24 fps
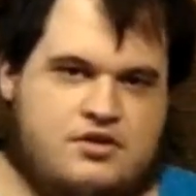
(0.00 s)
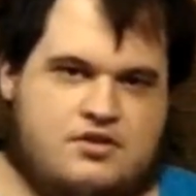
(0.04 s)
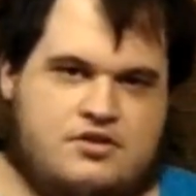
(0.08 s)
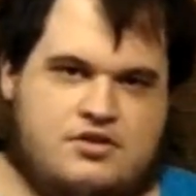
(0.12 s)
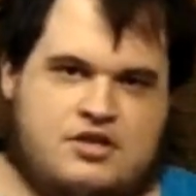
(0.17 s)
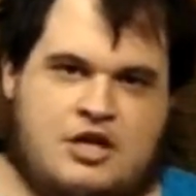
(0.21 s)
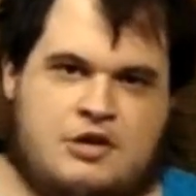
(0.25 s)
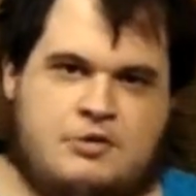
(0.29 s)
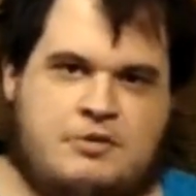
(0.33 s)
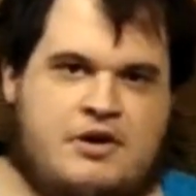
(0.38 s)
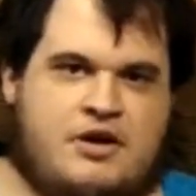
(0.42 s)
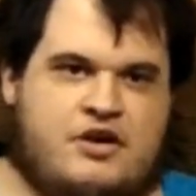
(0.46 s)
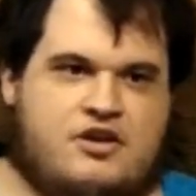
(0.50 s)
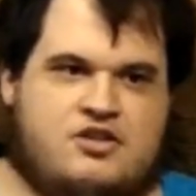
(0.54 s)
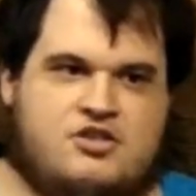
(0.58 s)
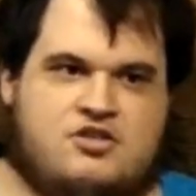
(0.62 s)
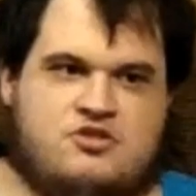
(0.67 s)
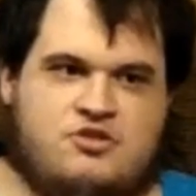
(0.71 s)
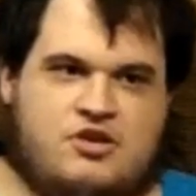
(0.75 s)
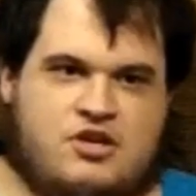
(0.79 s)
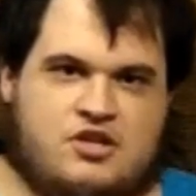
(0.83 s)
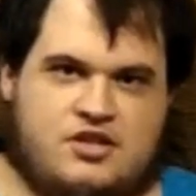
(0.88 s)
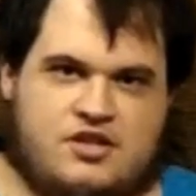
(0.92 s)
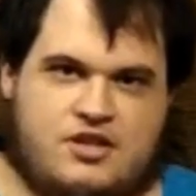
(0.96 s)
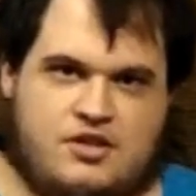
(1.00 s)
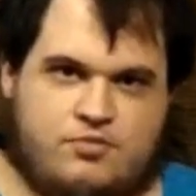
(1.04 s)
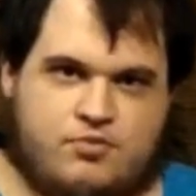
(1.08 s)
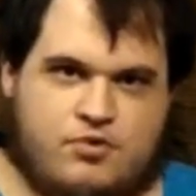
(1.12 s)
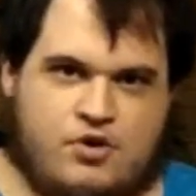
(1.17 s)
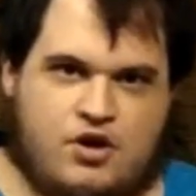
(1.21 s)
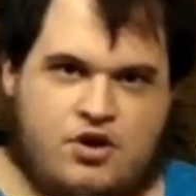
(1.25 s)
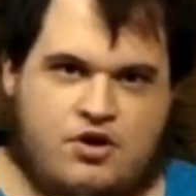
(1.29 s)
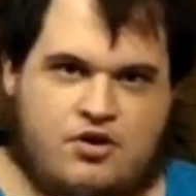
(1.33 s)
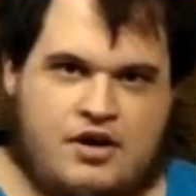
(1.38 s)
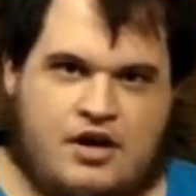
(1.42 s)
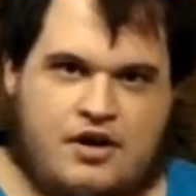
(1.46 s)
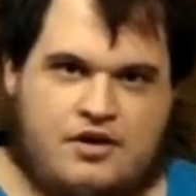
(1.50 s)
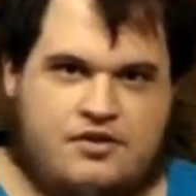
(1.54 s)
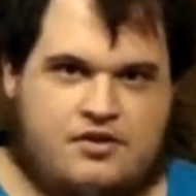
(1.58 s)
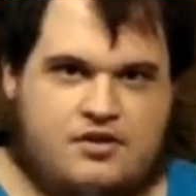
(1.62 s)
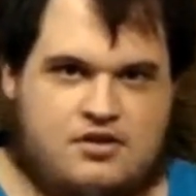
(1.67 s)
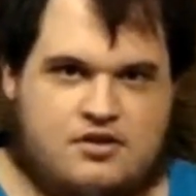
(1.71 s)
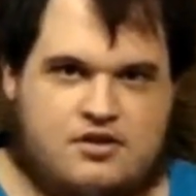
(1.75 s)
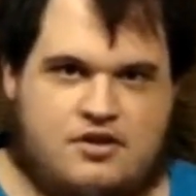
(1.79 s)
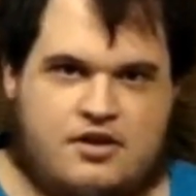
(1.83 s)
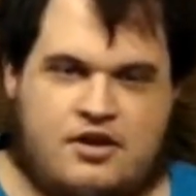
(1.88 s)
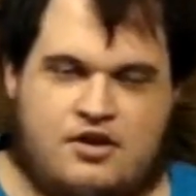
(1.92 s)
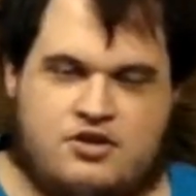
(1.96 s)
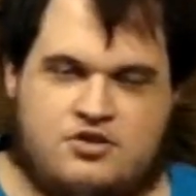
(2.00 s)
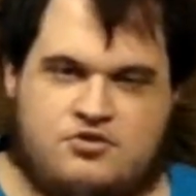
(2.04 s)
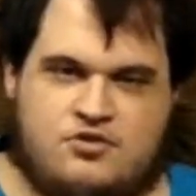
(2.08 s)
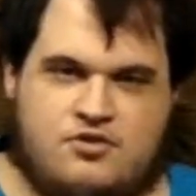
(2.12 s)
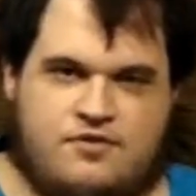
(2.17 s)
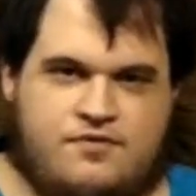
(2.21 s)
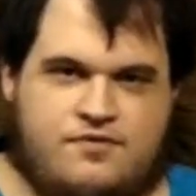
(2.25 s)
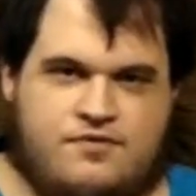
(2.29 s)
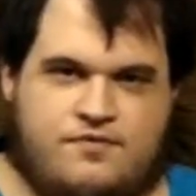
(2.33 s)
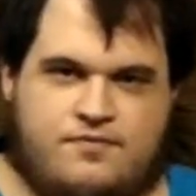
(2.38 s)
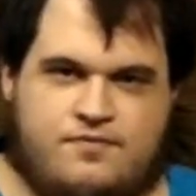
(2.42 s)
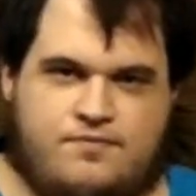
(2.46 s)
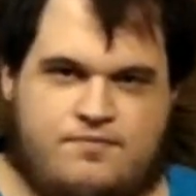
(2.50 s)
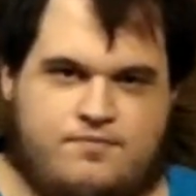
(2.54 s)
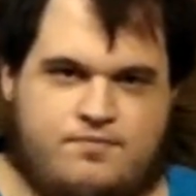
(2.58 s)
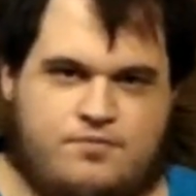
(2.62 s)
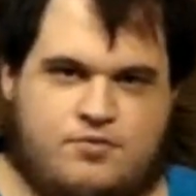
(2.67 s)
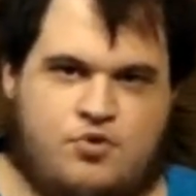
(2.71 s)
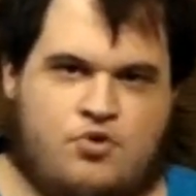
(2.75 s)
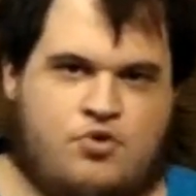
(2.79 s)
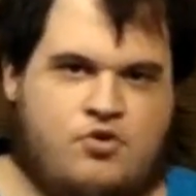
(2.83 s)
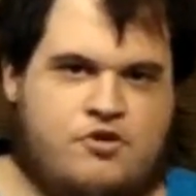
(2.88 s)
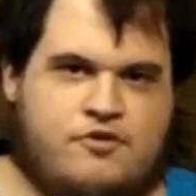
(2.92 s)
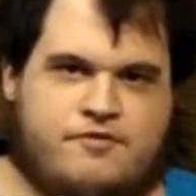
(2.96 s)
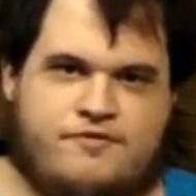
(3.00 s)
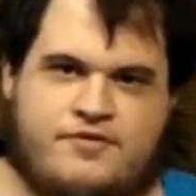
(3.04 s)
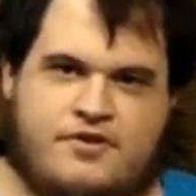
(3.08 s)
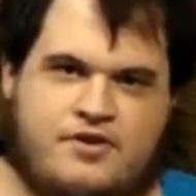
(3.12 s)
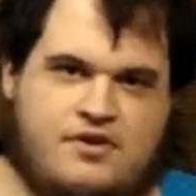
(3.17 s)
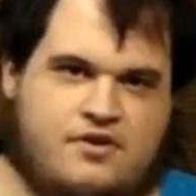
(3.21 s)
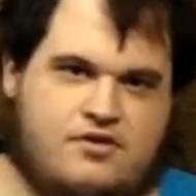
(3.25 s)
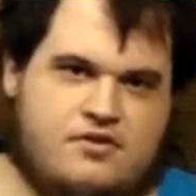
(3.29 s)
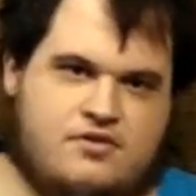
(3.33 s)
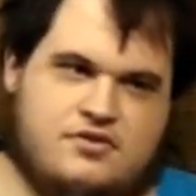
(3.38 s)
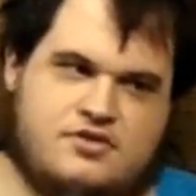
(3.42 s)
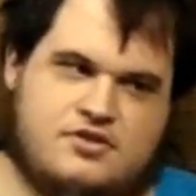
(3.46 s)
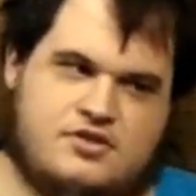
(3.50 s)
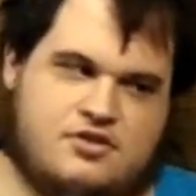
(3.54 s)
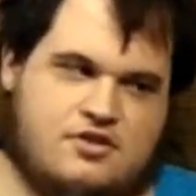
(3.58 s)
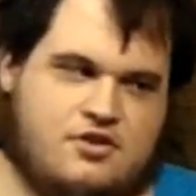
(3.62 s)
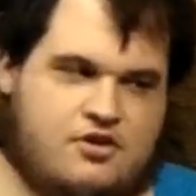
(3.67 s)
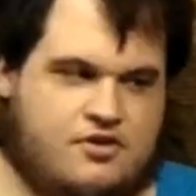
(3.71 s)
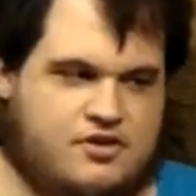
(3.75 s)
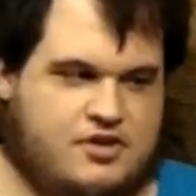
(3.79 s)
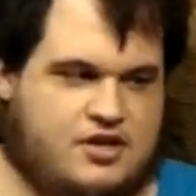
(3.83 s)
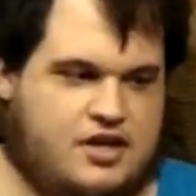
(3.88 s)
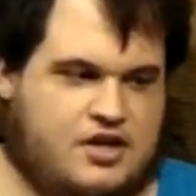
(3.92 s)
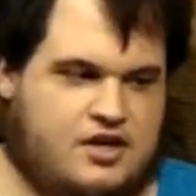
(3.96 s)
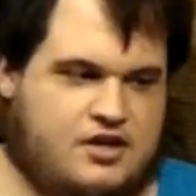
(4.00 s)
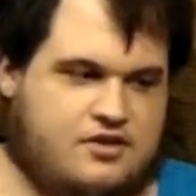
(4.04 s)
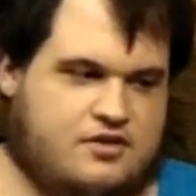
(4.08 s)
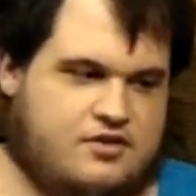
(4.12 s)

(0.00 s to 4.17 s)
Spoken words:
10-mile stretch of the road out in the country, cornfields and all that.